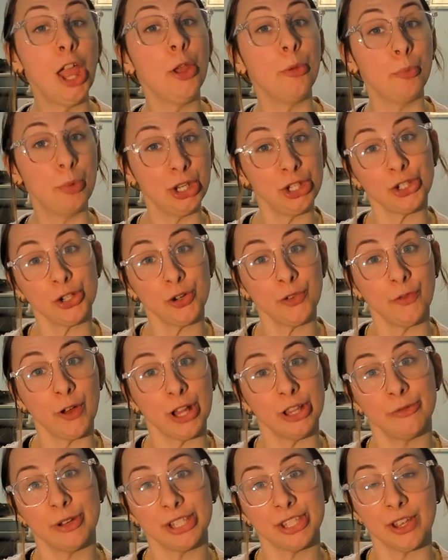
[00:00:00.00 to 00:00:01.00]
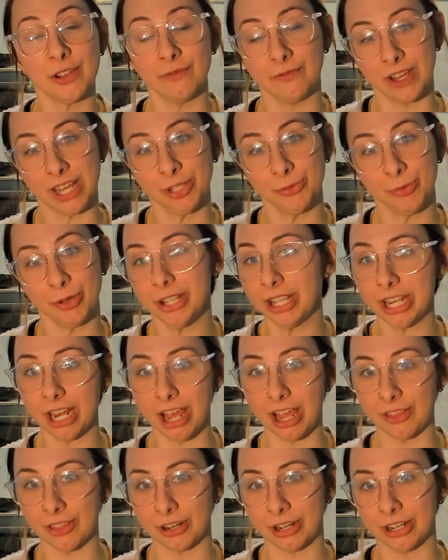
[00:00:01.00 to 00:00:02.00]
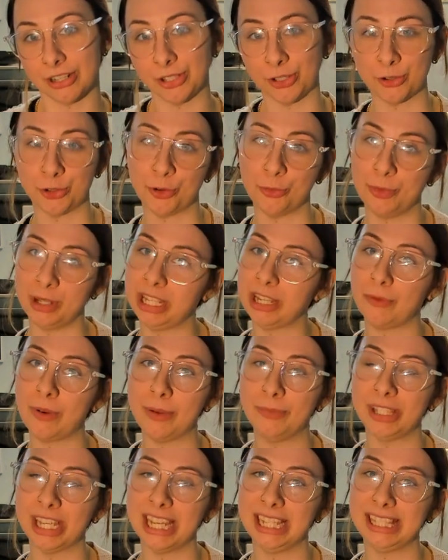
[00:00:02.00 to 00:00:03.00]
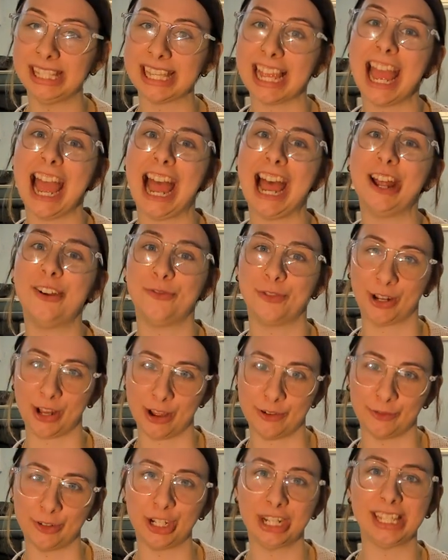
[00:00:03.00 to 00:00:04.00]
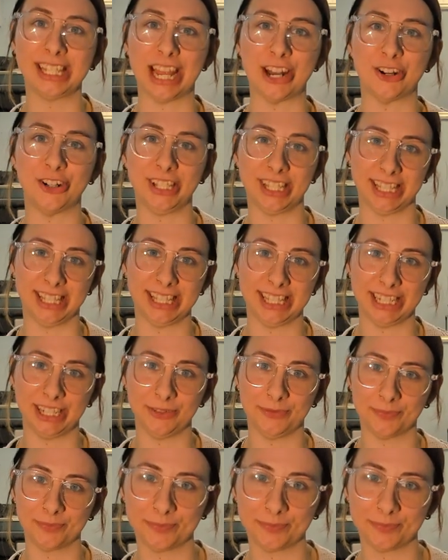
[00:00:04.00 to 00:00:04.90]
Be sure to follow us on Facebook and other social media websites at Recovery Center Cincy.